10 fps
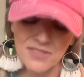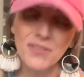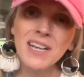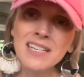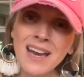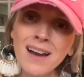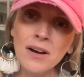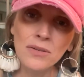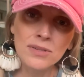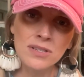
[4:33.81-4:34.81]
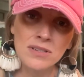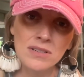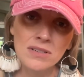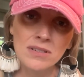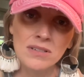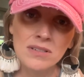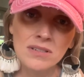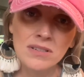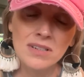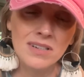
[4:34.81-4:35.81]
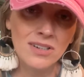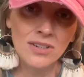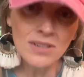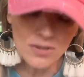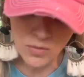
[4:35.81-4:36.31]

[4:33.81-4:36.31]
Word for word: find out. And I couldn't